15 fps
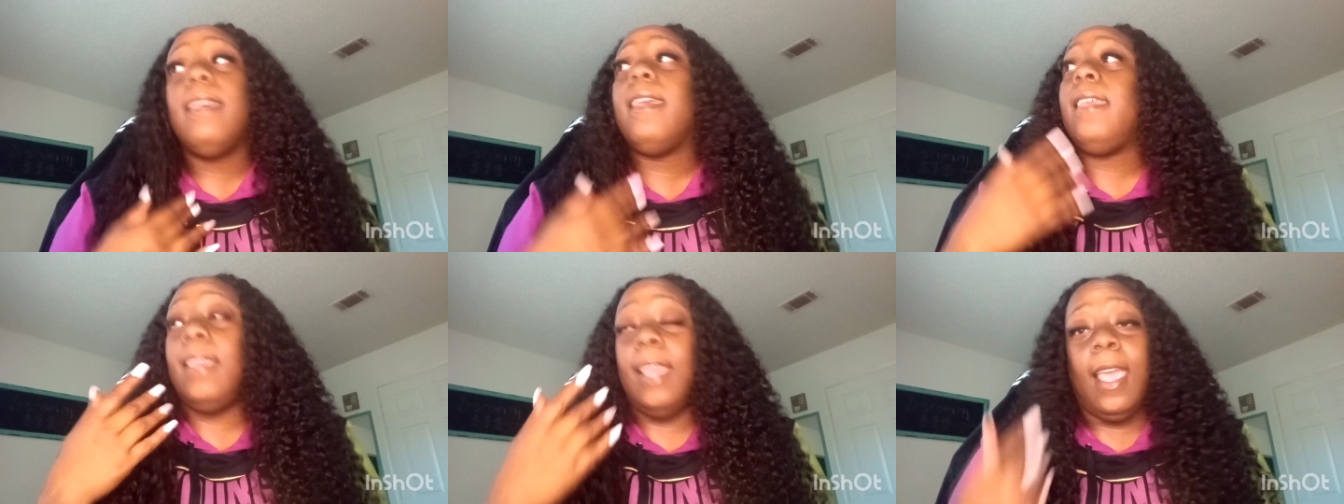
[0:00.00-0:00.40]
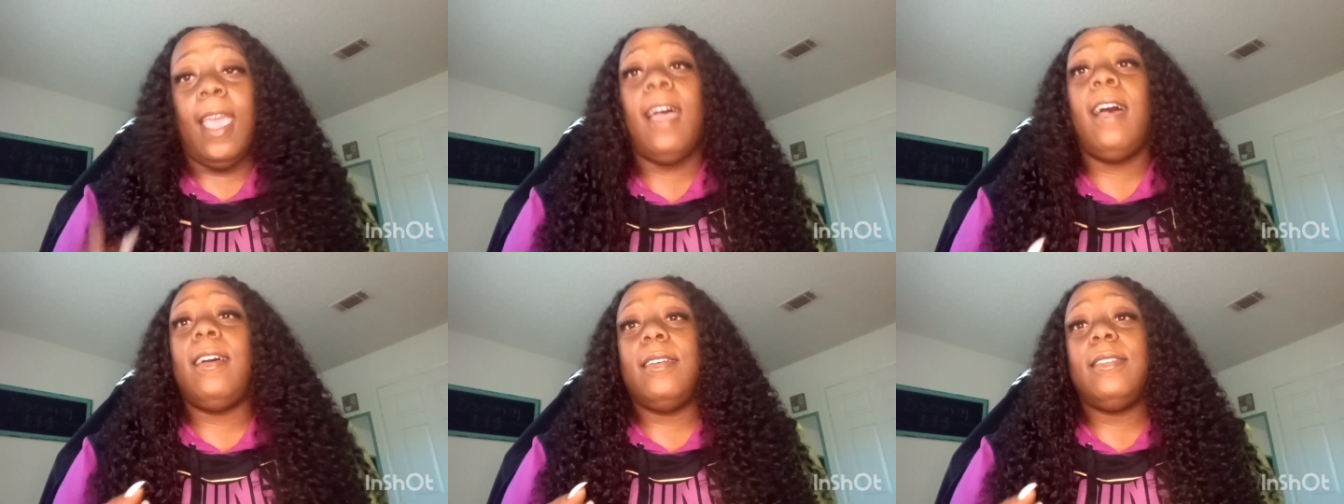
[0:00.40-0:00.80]

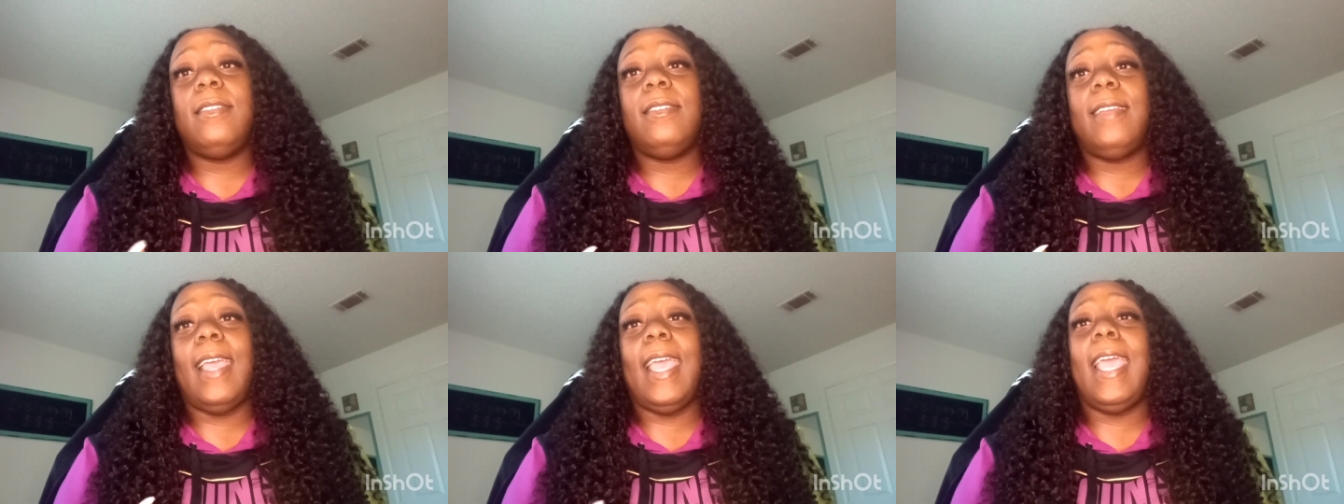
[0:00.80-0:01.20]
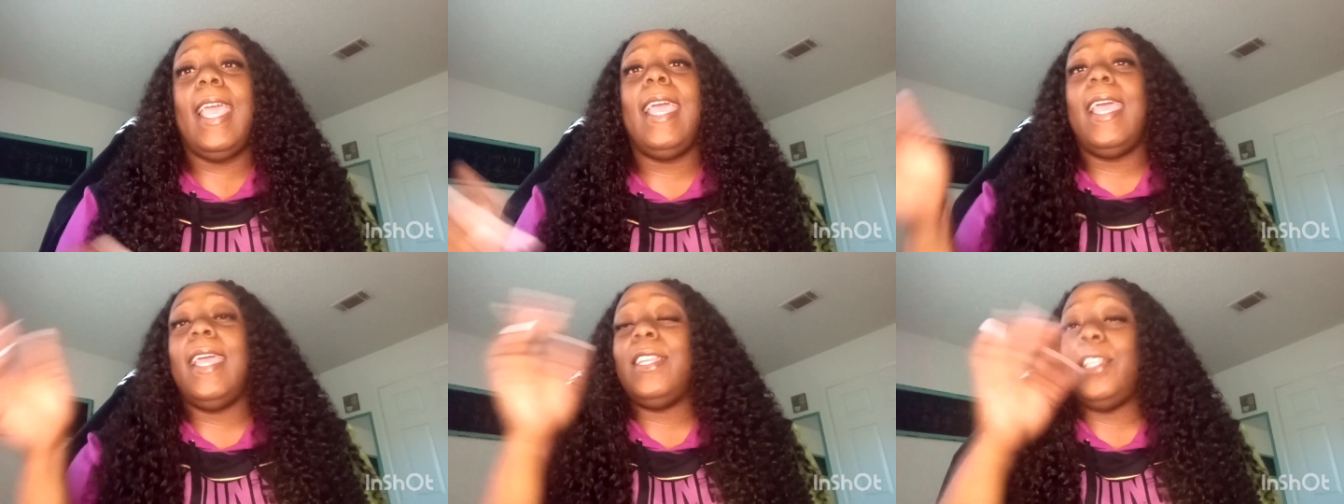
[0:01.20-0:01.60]
Yeah.
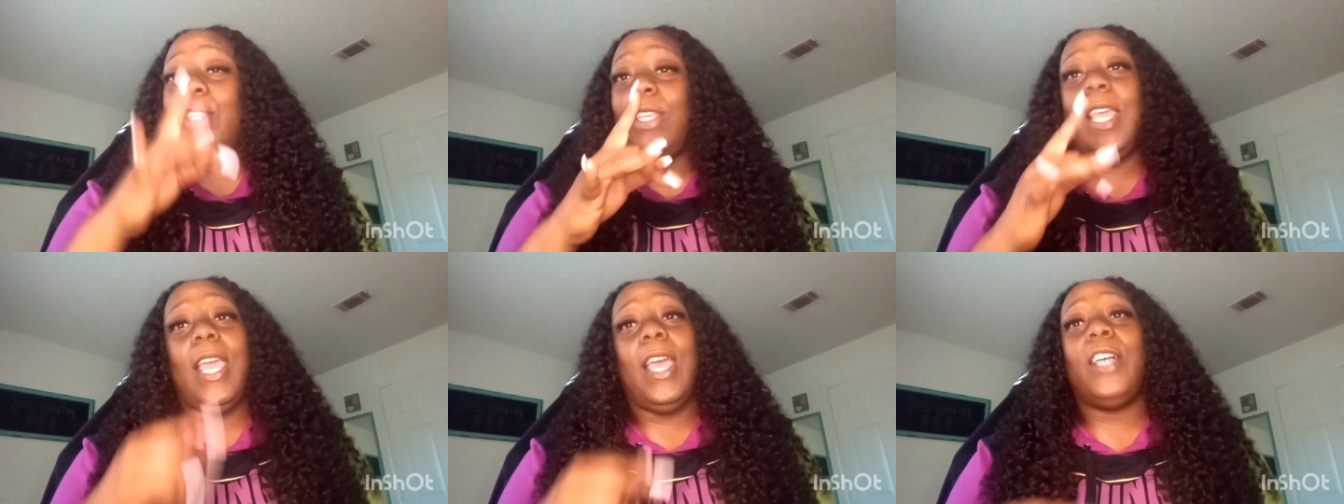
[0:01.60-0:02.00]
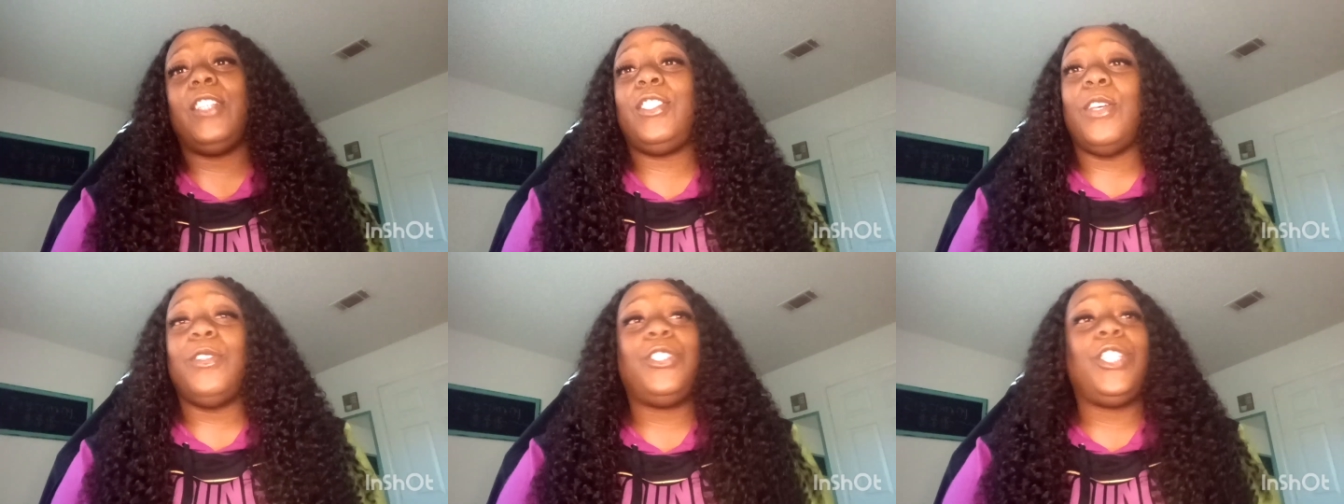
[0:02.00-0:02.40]
And yeah,
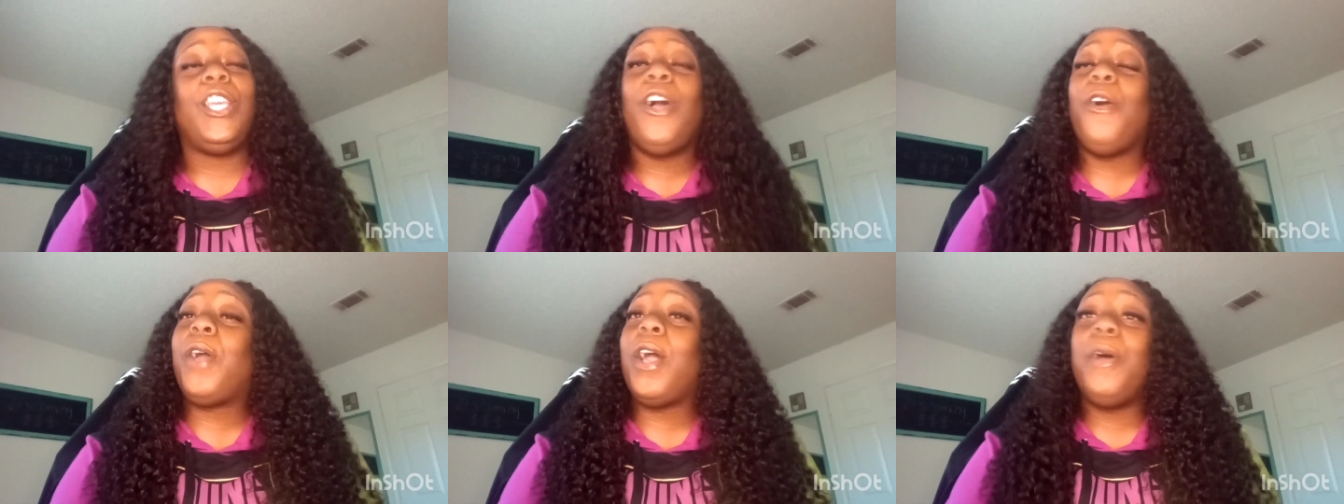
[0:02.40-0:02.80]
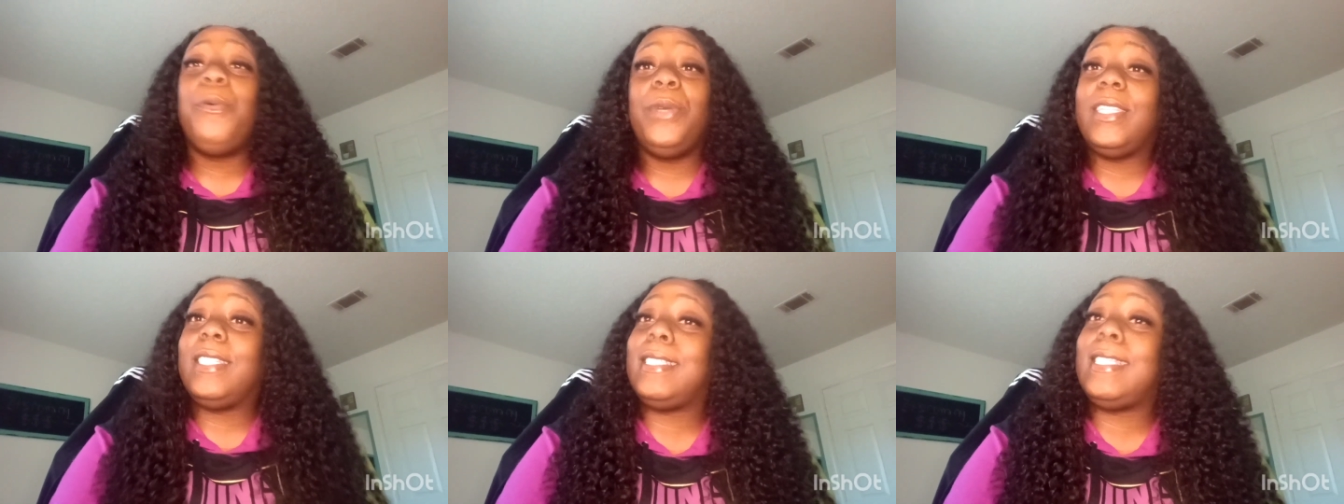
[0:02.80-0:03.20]
so she gonna come
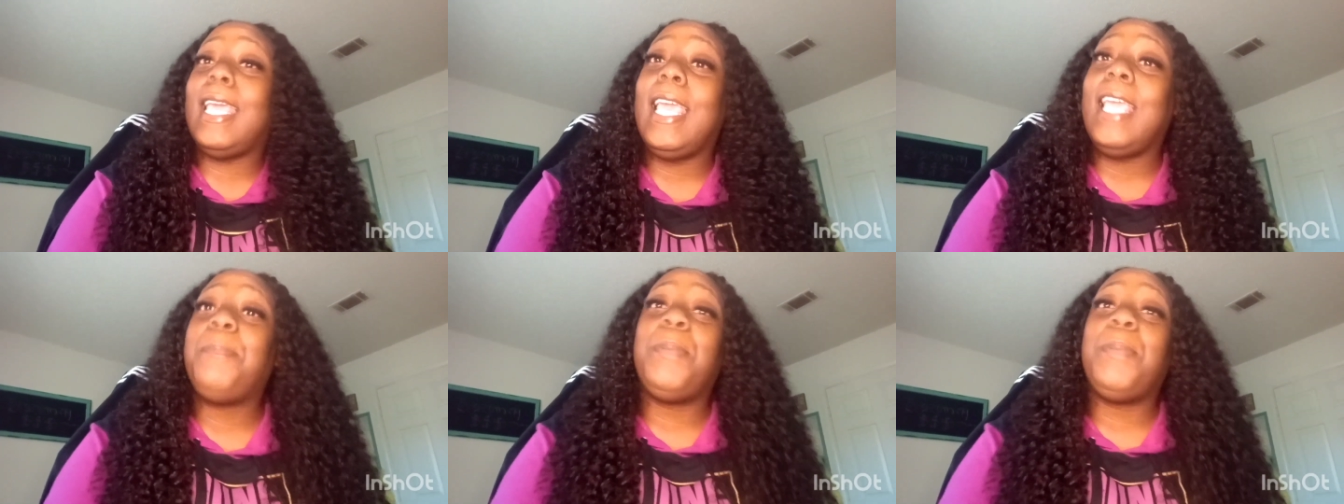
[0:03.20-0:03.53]
with the tea,